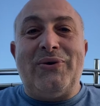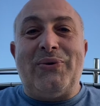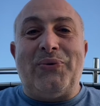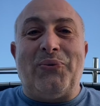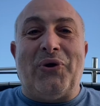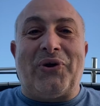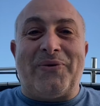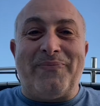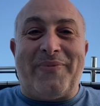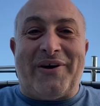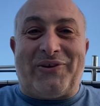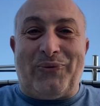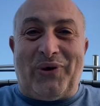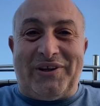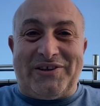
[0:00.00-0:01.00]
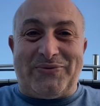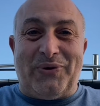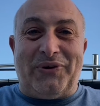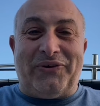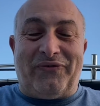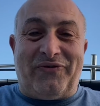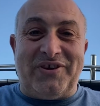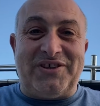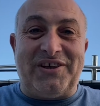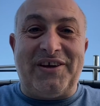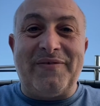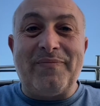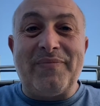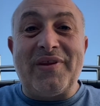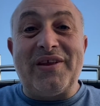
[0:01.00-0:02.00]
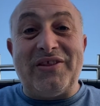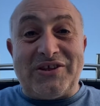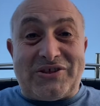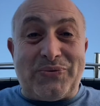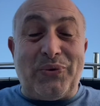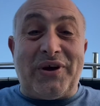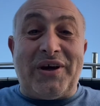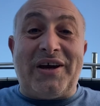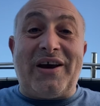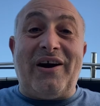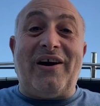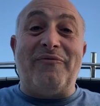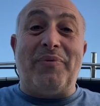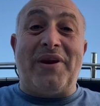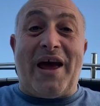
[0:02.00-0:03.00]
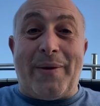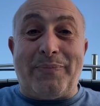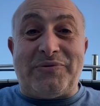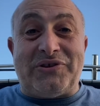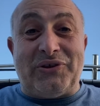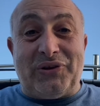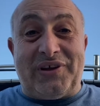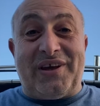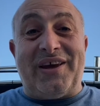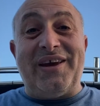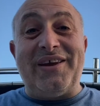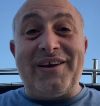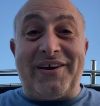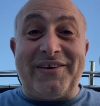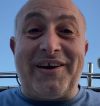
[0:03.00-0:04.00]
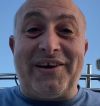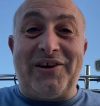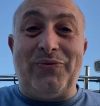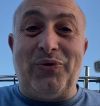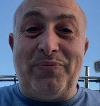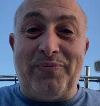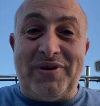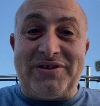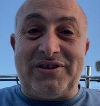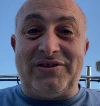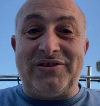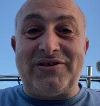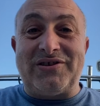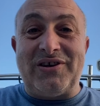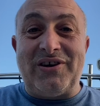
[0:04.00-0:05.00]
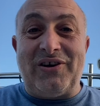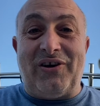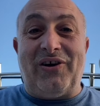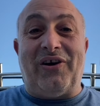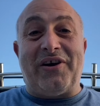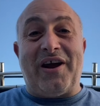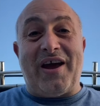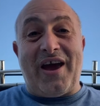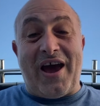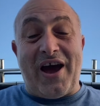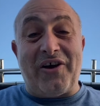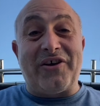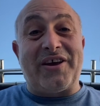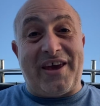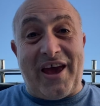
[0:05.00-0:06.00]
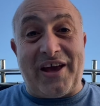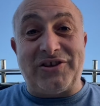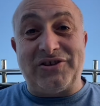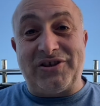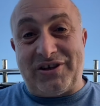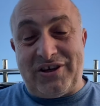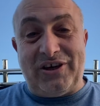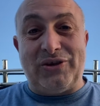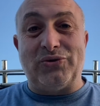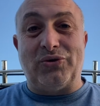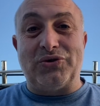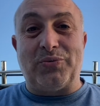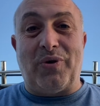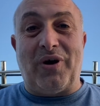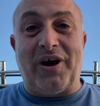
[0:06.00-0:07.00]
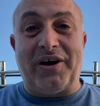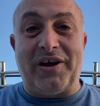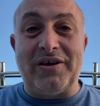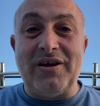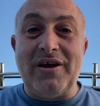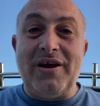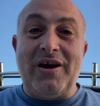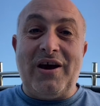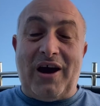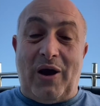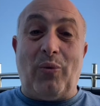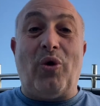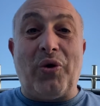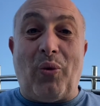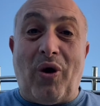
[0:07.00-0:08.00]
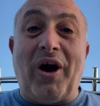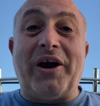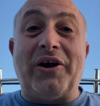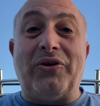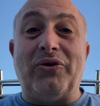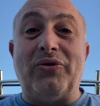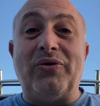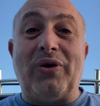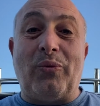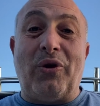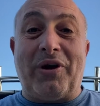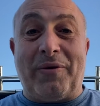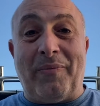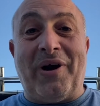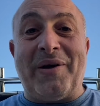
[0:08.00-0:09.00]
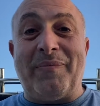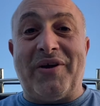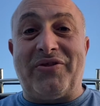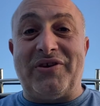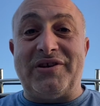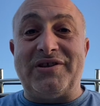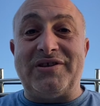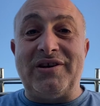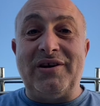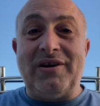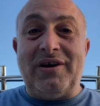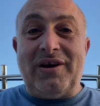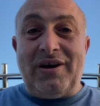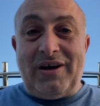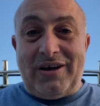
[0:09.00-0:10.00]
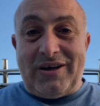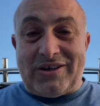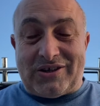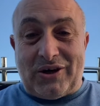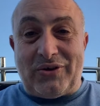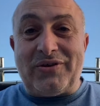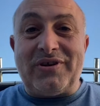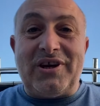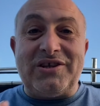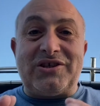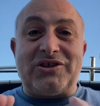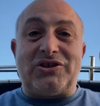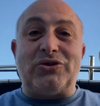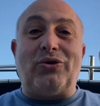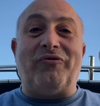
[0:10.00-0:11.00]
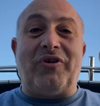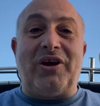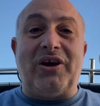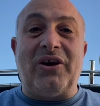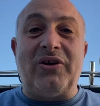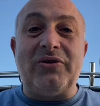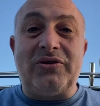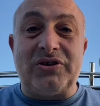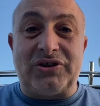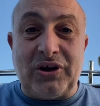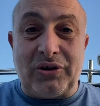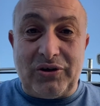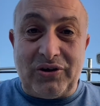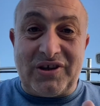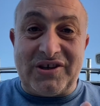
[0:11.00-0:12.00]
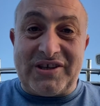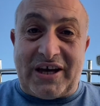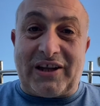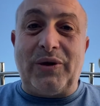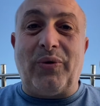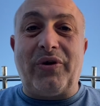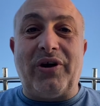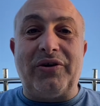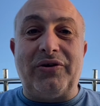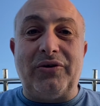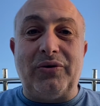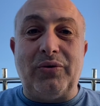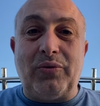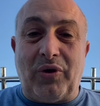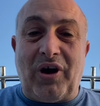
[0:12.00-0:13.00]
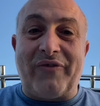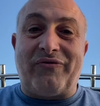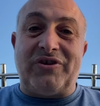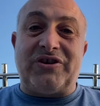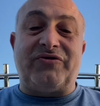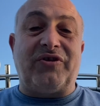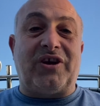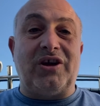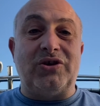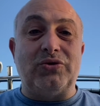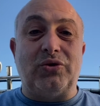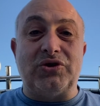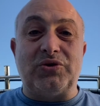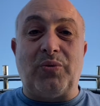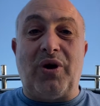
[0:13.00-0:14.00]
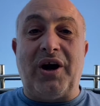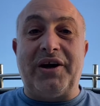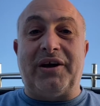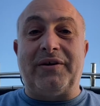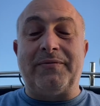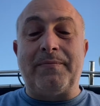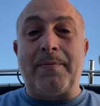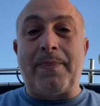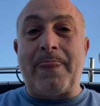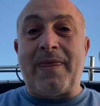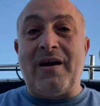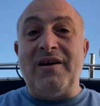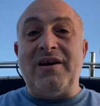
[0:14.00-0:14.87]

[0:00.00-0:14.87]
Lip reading: Welcome back to Wally's World of Fishing. This week I've been absolutely inundated with messages on how to catch King George whiting and what do I do and what are my methods. So here's a short video to show you exactly what I do when I fish for King George whiting.